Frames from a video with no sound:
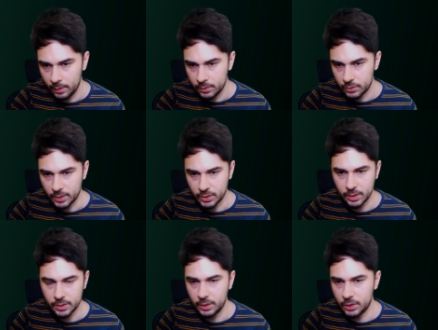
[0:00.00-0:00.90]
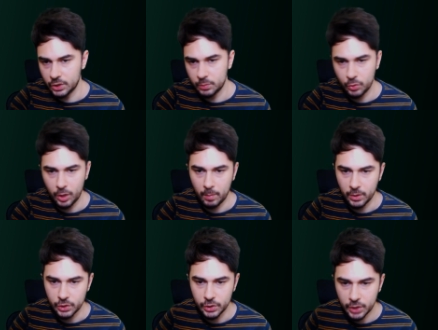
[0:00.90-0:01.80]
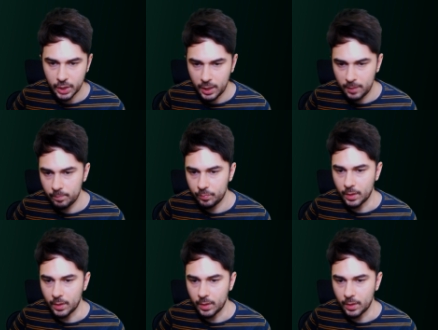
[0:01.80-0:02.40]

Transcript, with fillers: So as you can see, this is pretty much the team.